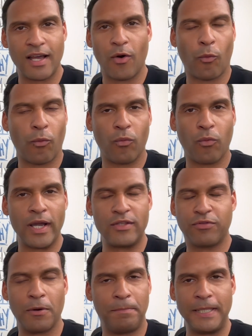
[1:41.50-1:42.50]
wait
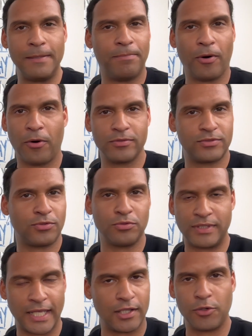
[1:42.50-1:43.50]
for people
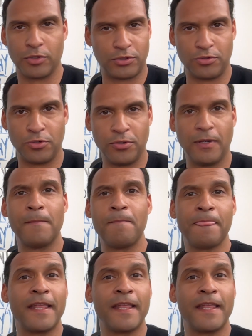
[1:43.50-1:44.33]
to tell you what to do.